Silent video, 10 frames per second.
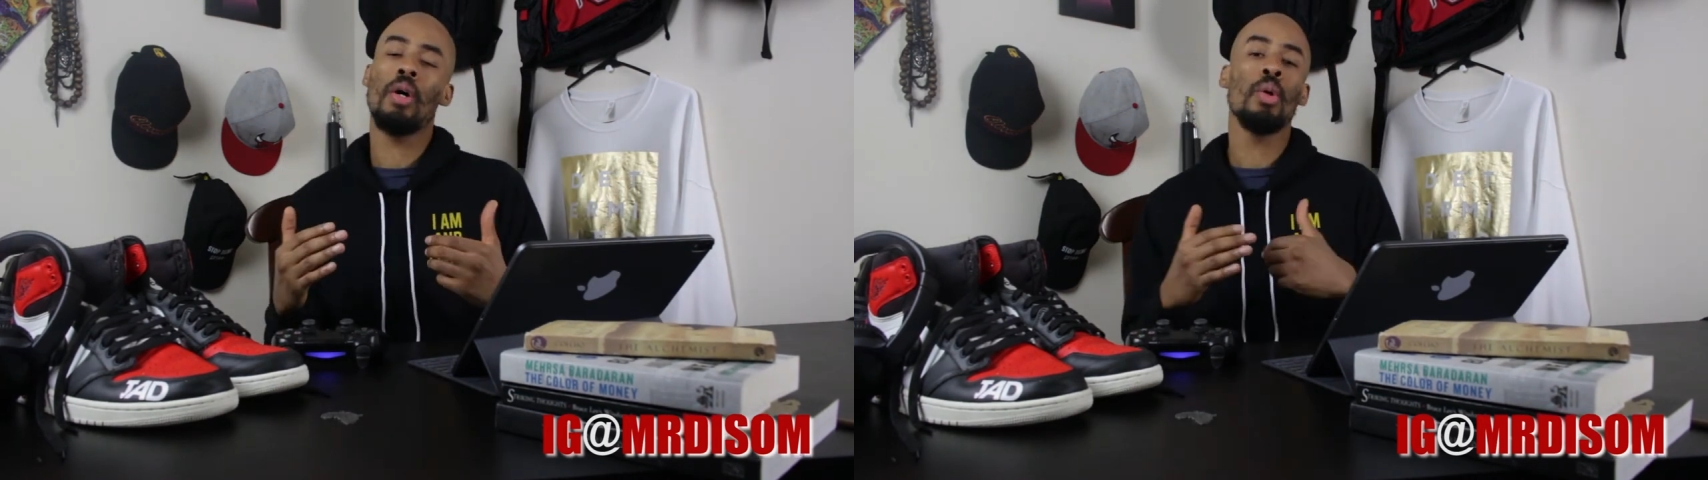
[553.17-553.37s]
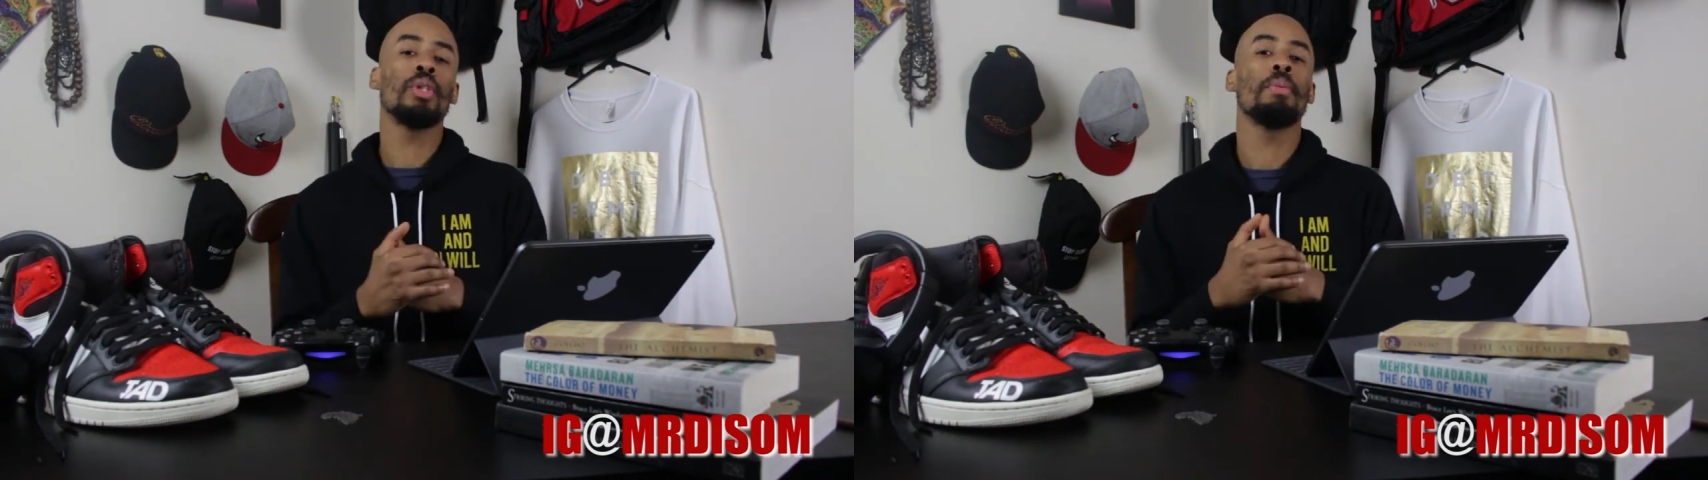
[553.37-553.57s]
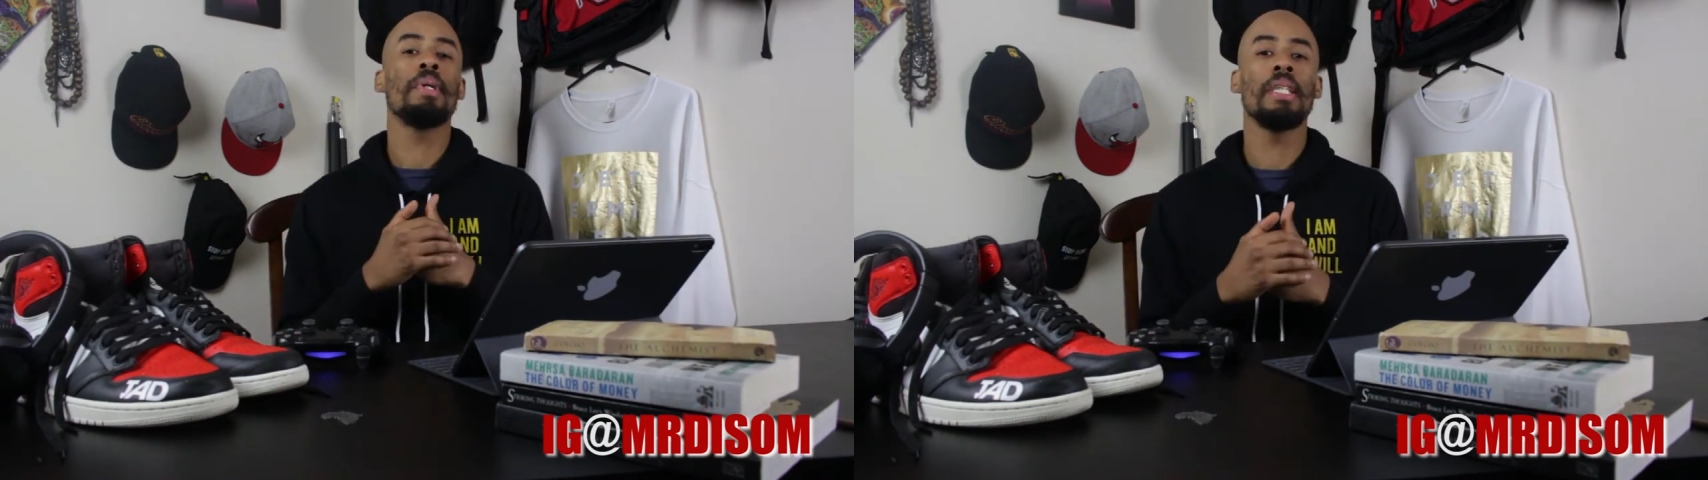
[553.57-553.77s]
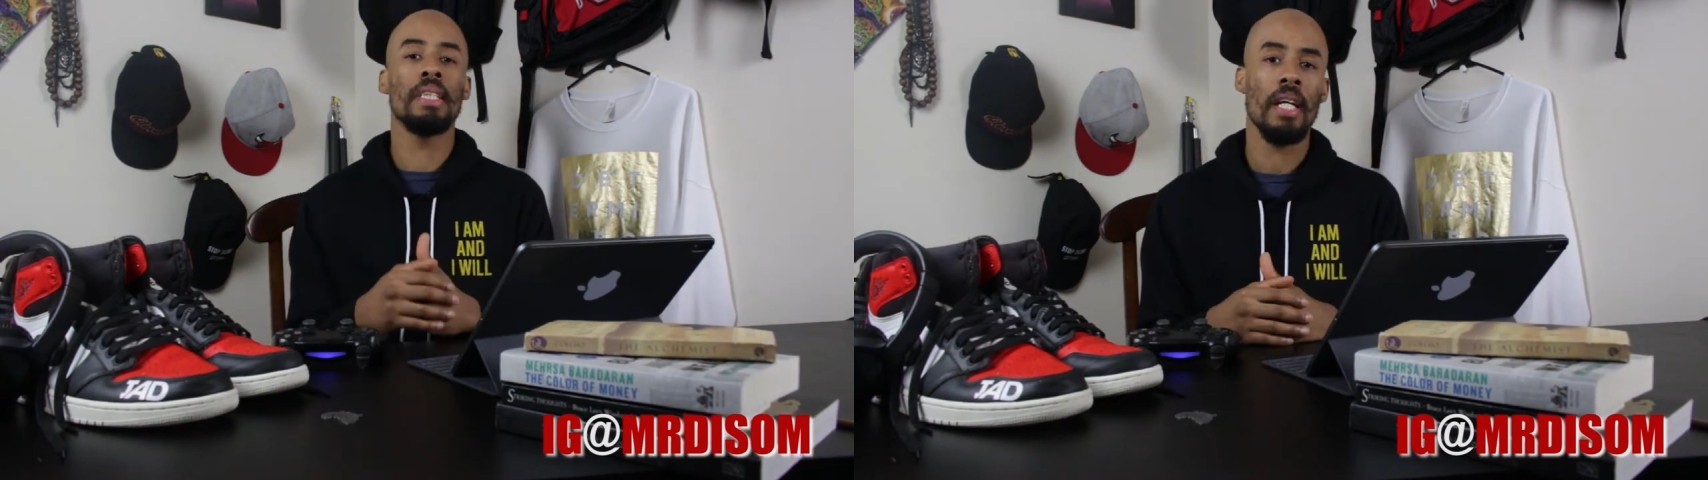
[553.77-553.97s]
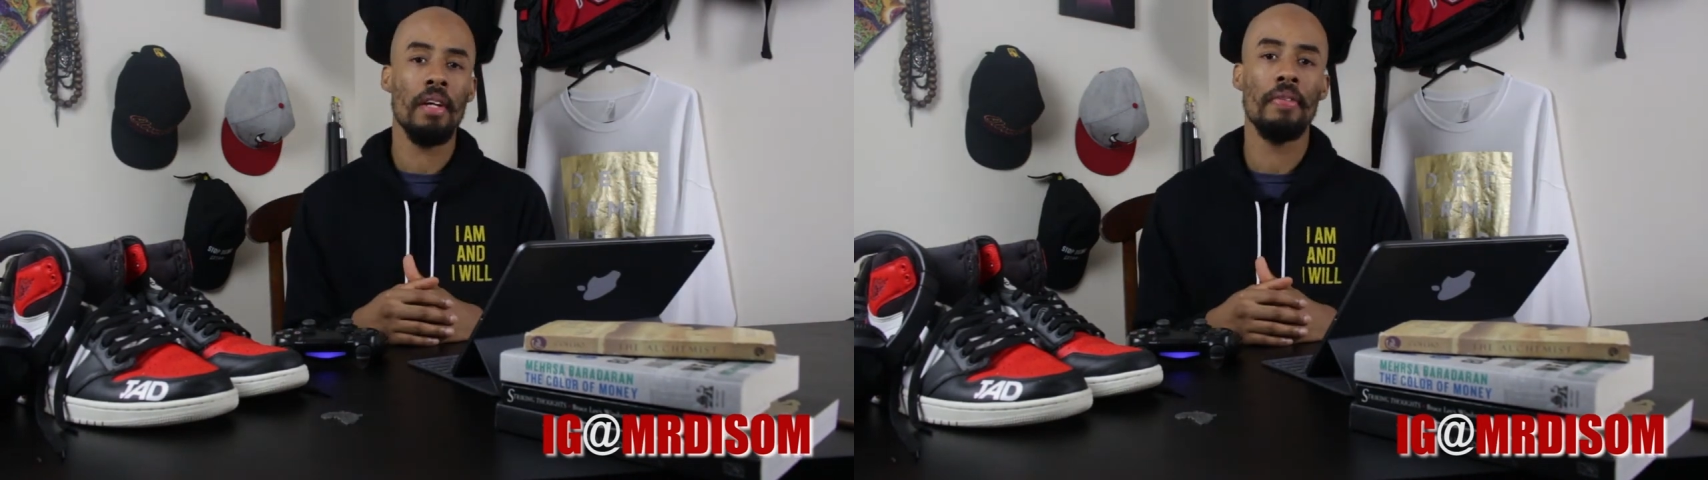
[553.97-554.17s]
home to be
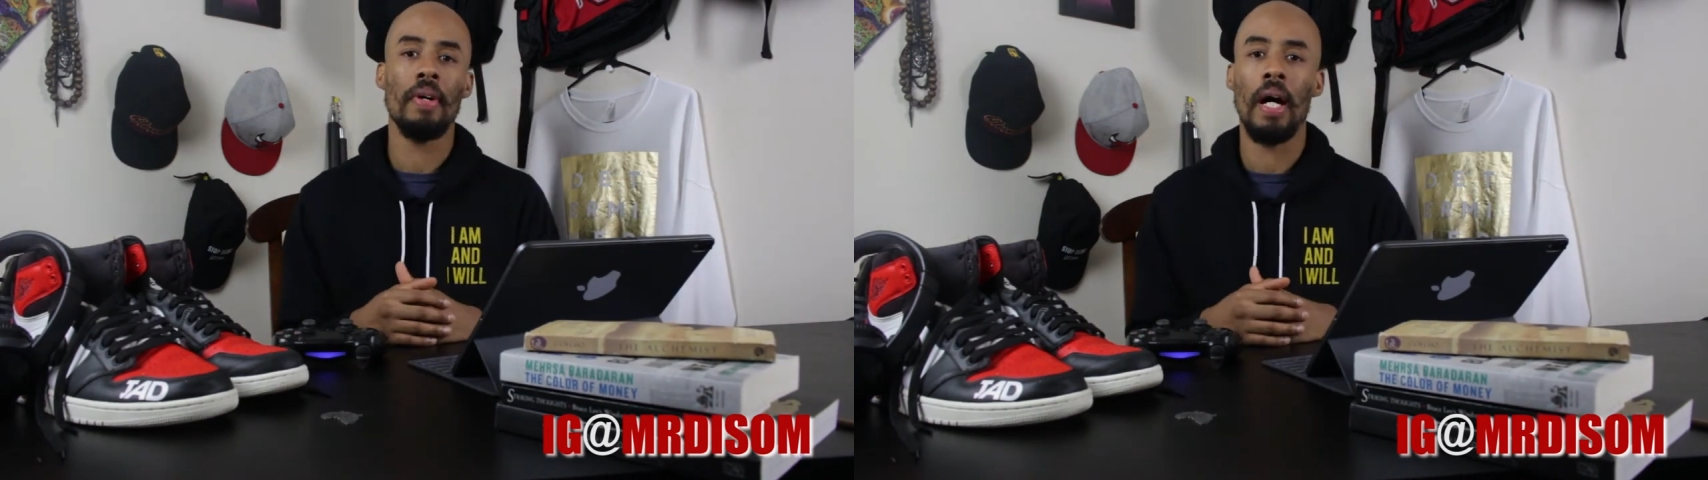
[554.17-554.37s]
safe,